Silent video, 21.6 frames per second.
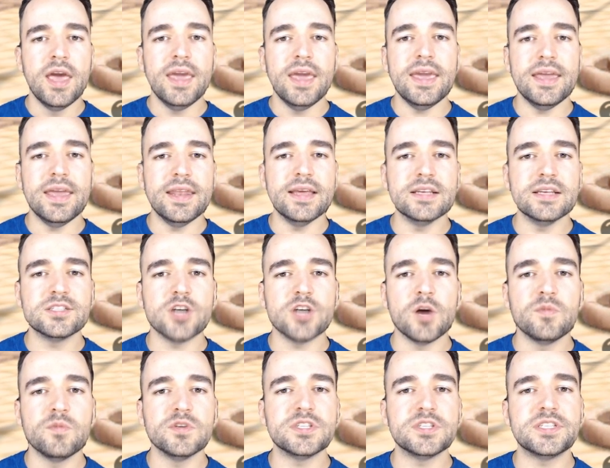It is
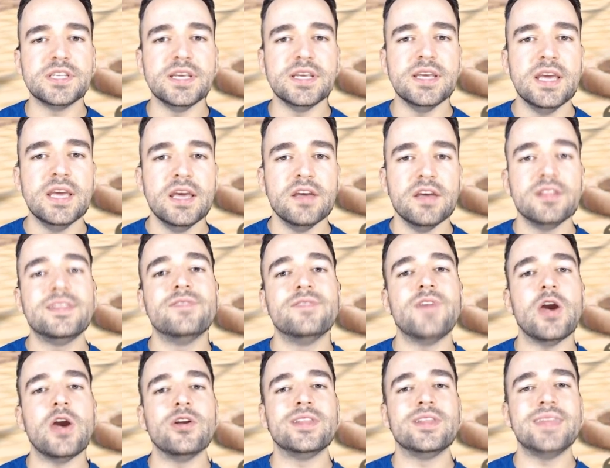obviously
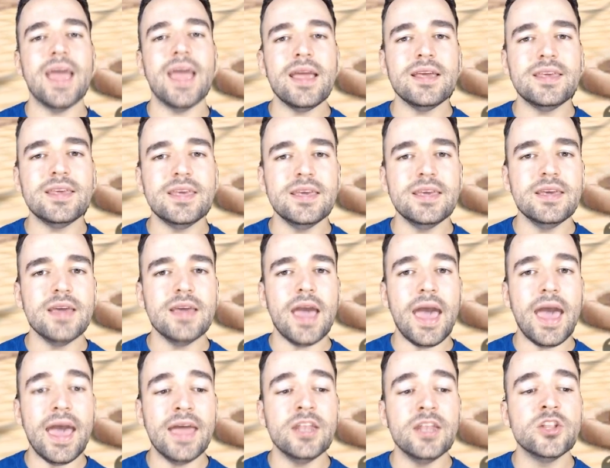very tanky
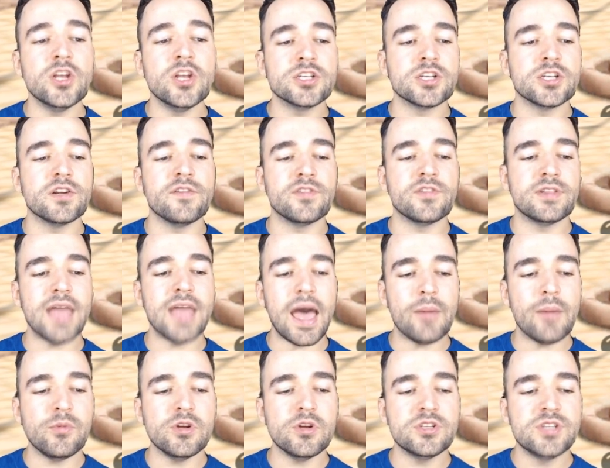and does a lot of
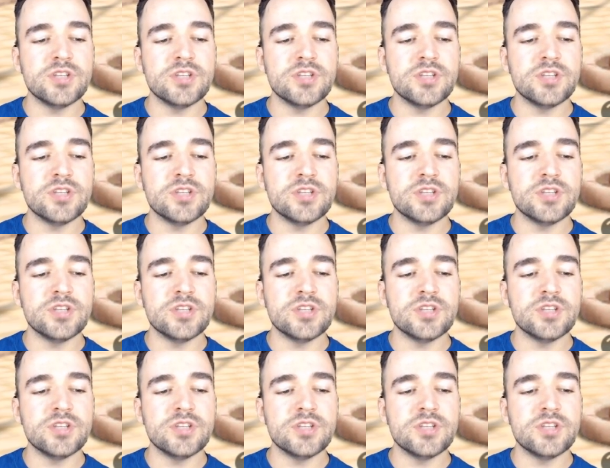damage,